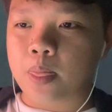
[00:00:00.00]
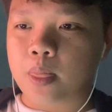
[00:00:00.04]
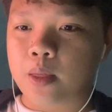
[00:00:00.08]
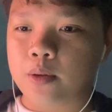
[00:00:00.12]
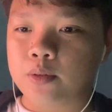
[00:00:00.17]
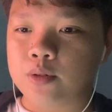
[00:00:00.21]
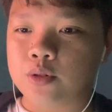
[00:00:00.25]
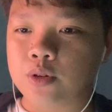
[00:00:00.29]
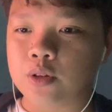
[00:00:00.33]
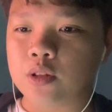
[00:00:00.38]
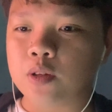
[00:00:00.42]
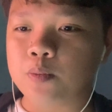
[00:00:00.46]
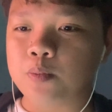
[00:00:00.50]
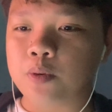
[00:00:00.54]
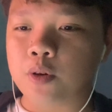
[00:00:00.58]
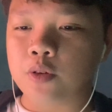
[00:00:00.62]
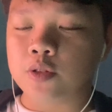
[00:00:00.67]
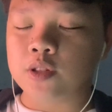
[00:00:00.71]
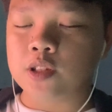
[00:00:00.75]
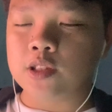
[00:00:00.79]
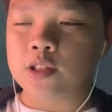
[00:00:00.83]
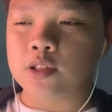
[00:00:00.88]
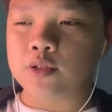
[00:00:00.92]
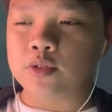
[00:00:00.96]
during the
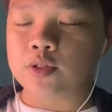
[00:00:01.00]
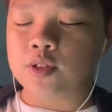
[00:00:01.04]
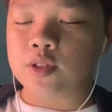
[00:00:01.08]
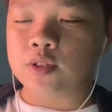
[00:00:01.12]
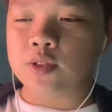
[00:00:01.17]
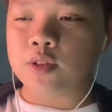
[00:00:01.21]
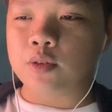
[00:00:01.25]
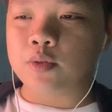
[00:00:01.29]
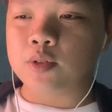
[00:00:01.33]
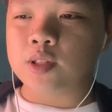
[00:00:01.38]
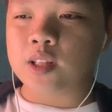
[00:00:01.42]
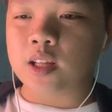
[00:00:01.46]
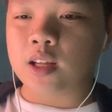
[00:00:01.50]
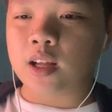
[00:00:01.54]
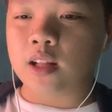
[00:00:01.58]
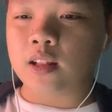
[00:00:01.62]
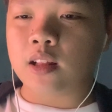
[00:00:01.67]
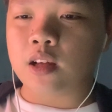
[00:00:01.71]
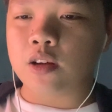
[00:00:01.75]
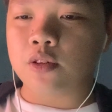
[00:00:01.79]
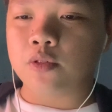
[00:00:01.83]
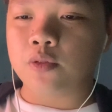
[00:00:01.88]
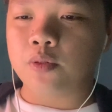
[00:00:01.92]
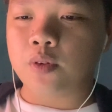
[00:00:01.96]
process there was like a
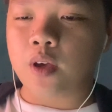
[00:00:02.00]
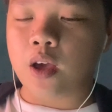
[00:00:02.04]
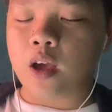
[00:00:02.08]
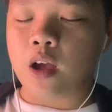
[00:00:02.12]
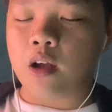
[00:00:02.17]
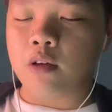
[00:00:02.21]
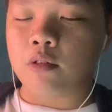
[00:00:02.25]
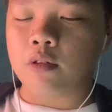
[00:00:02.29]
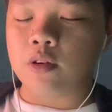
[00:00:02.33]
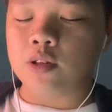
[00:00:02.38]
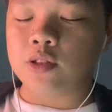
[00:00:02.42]
lot of errors.